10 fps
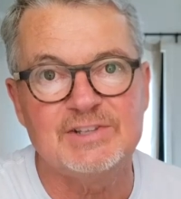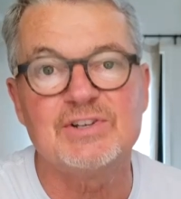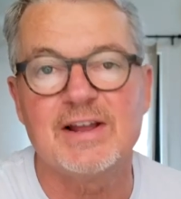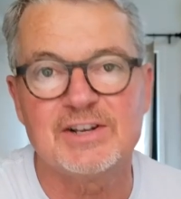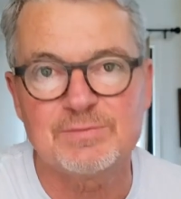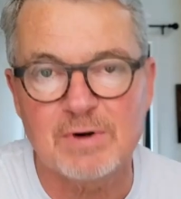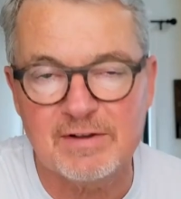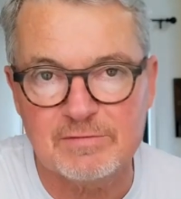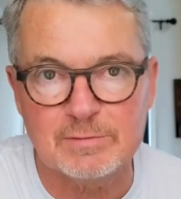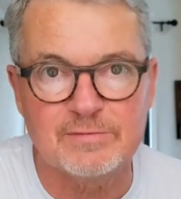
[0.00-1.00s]
not as
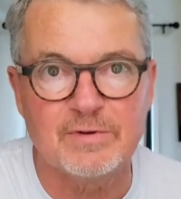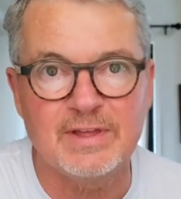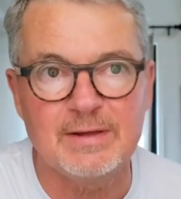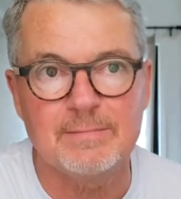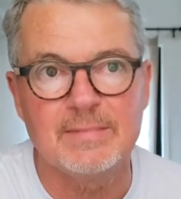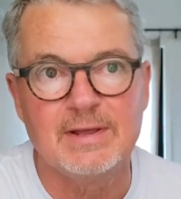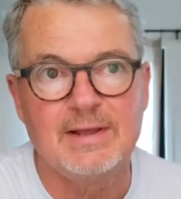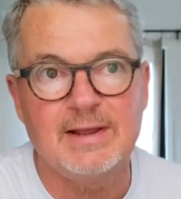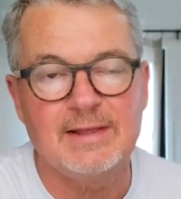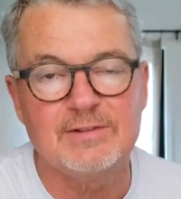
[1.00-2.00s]
profitable for them,
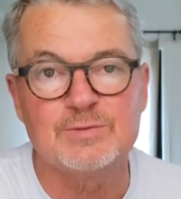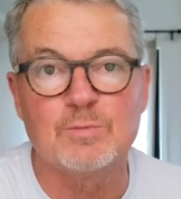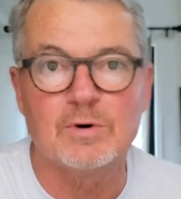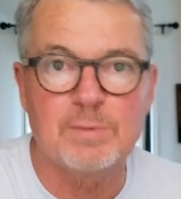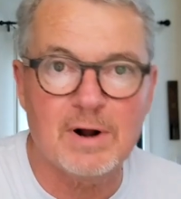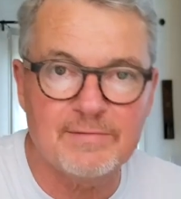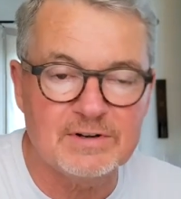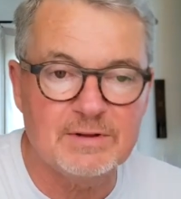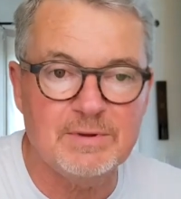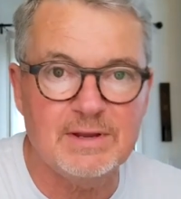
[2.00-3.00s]
and there's more
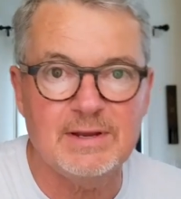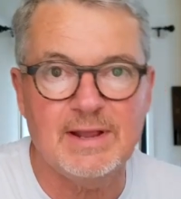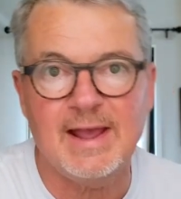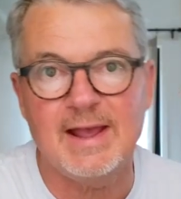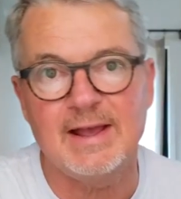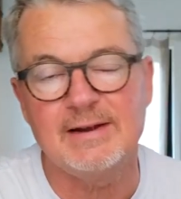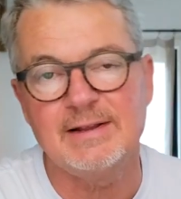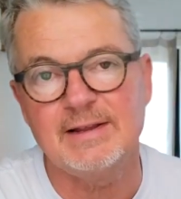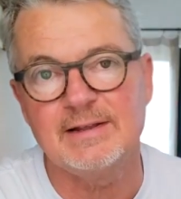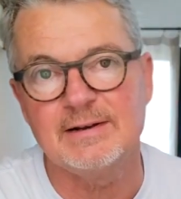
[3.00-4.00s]
profit to be had
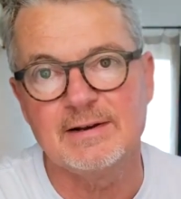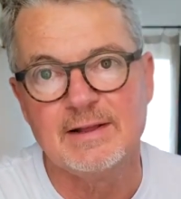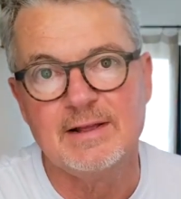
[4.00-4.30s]
in